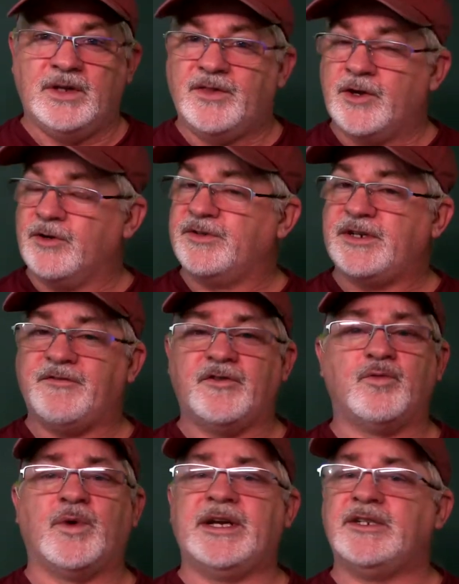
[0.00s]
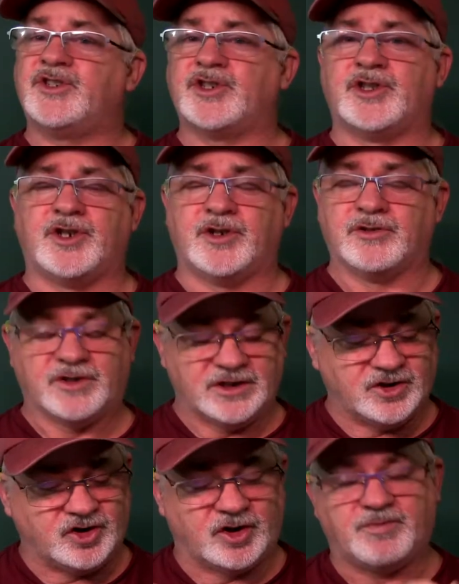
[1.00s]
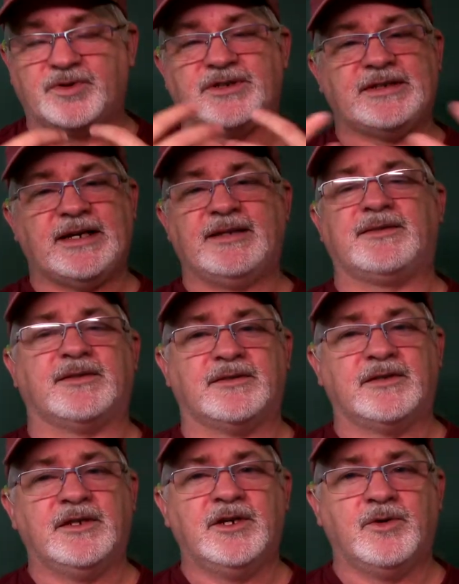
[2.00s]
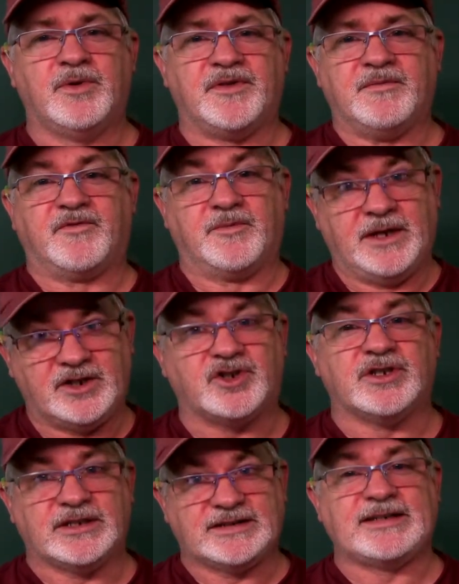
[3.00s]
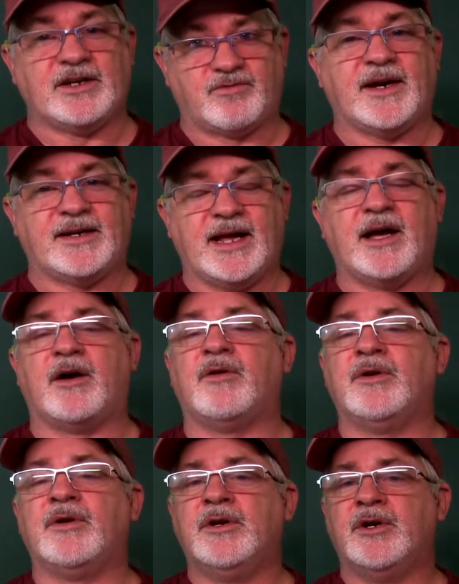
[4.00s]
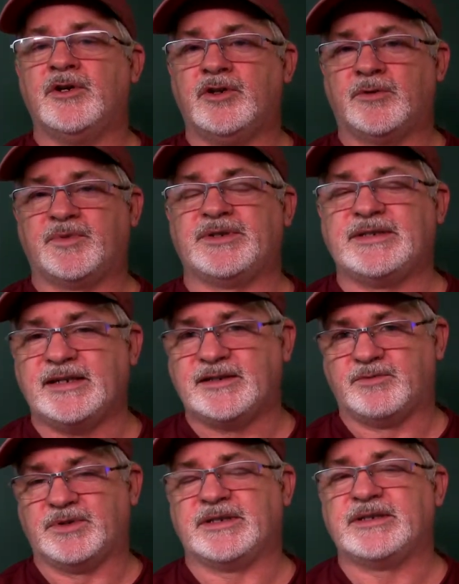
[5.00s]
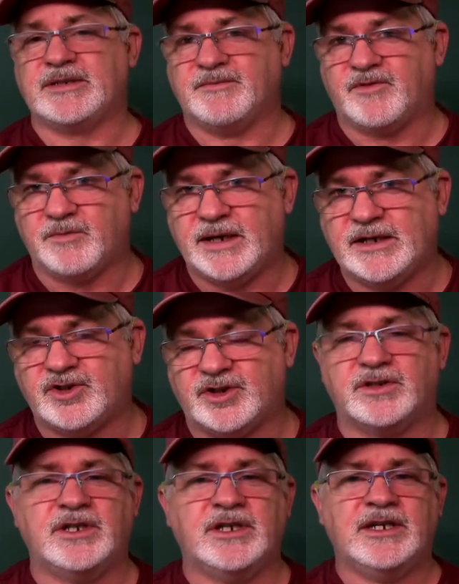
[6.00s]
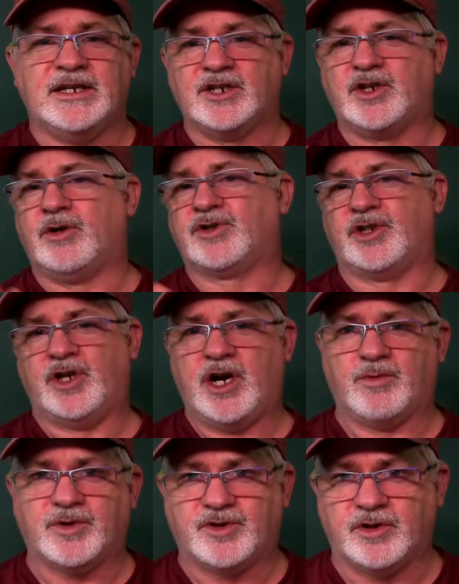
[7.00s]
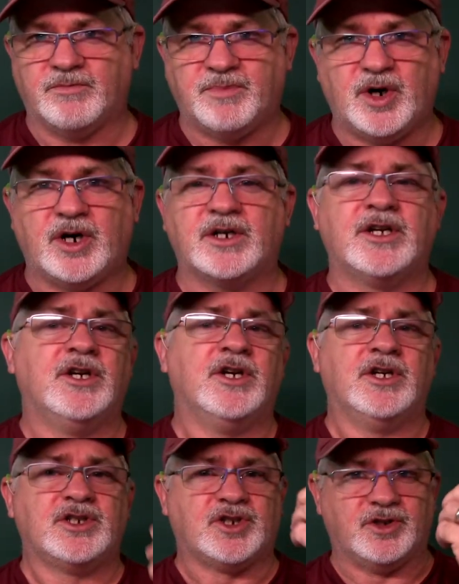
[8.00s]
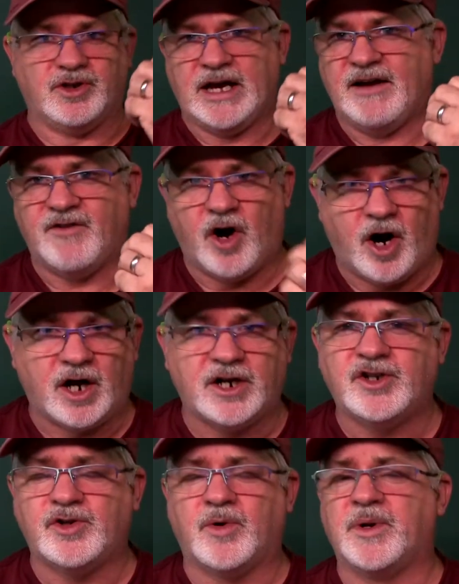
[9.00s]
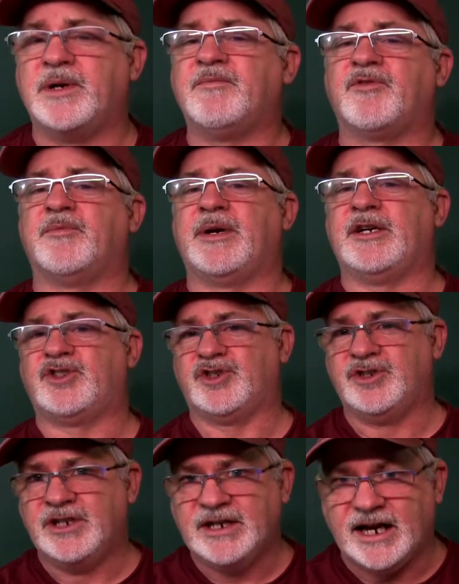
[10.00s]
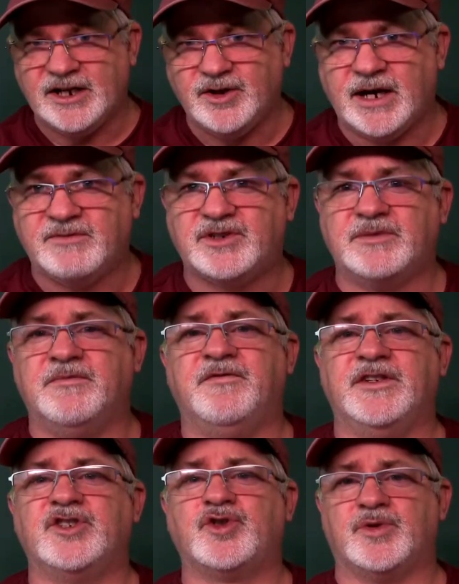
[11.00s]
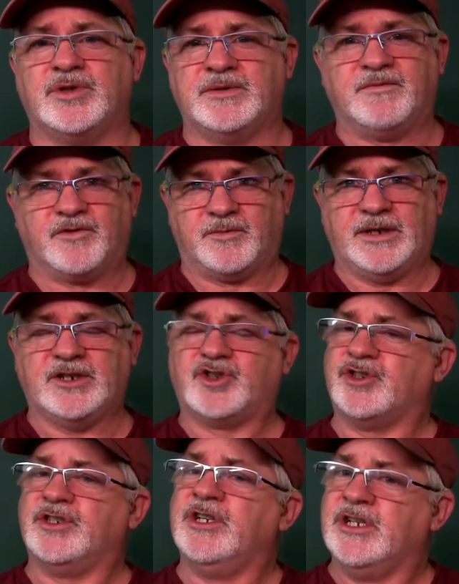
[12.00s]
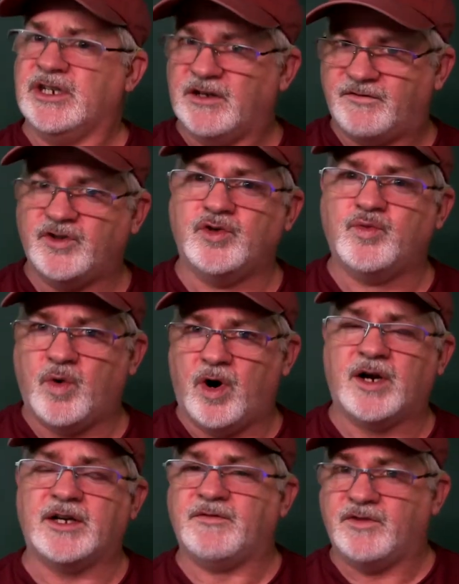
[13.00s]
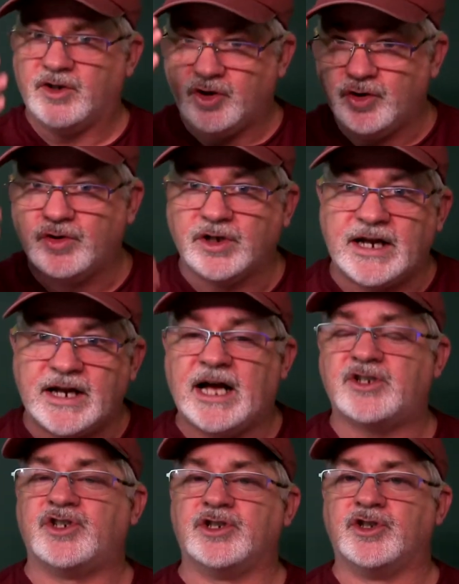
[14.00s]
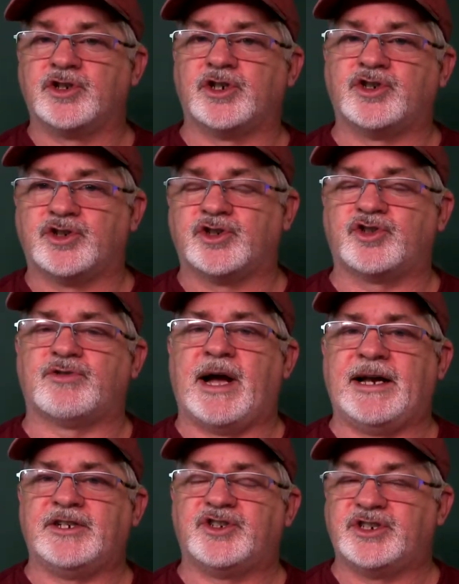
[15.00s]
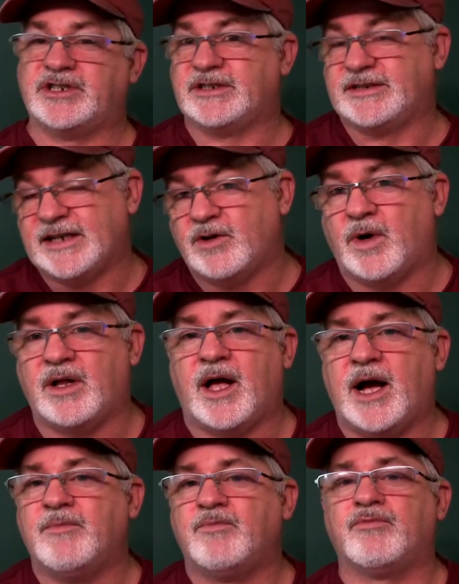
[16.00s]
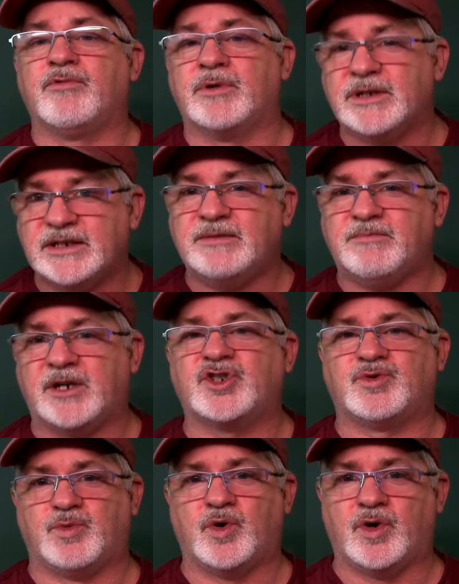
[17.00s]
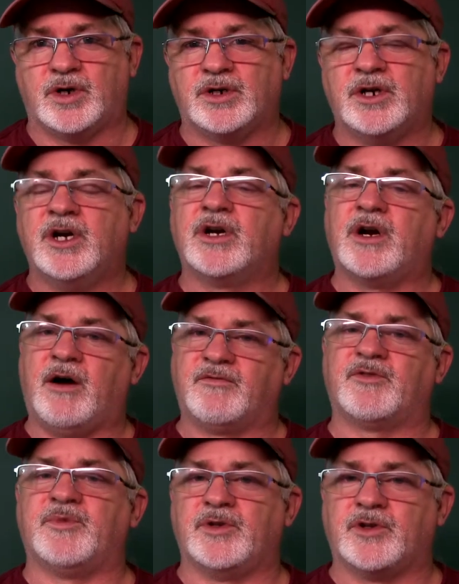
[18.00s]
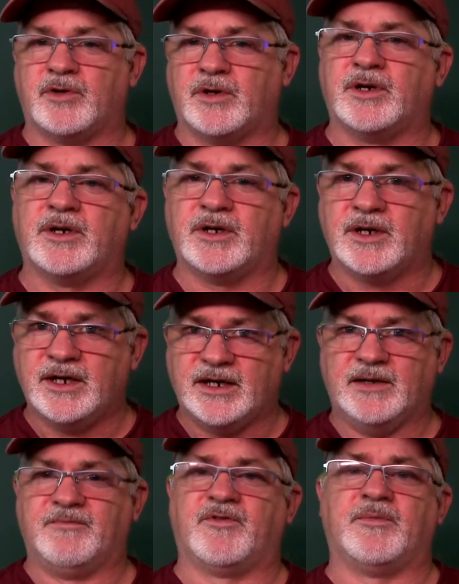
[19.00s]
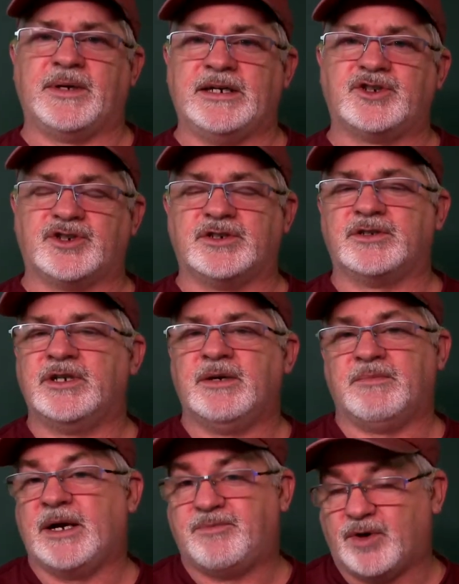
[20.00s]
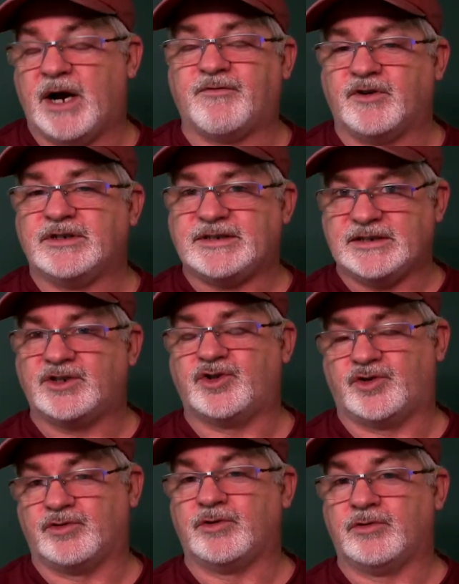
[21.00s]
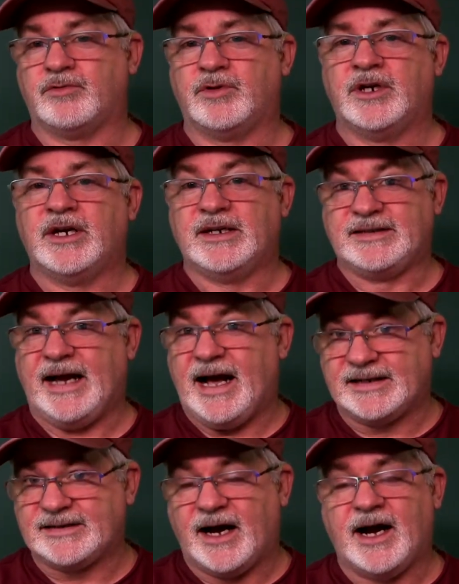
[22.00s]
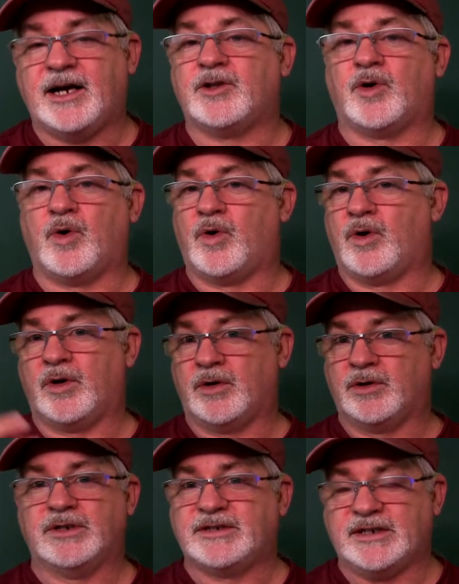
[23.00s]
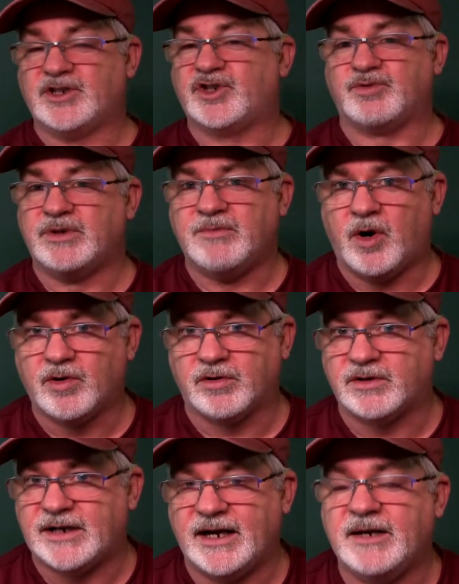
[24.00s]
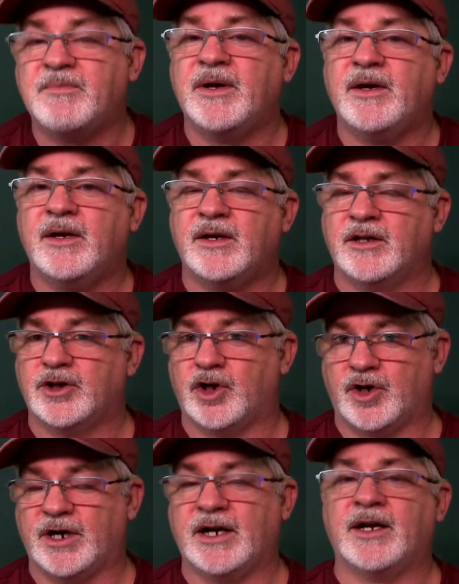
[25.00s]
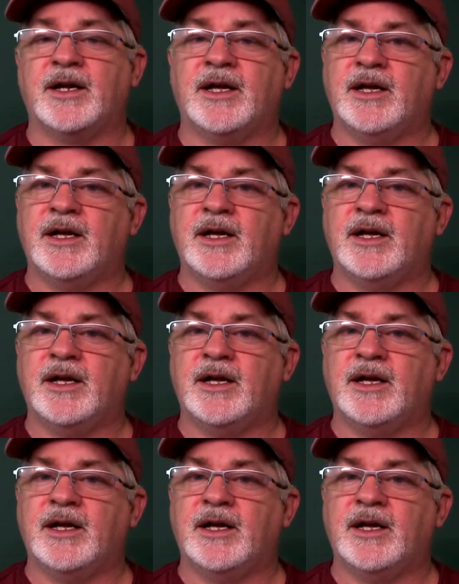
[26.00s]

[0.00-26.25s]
There are different ways to learn things. You're presented with information, like, say, right now, you're presented with this information. It goes along with your book. So you have auditory information and you have some visual information. If you want, if you could actually look at your strategies and say, well, I'm really much more comfortable learning information. My preference is through tactile or sensory motor type learning.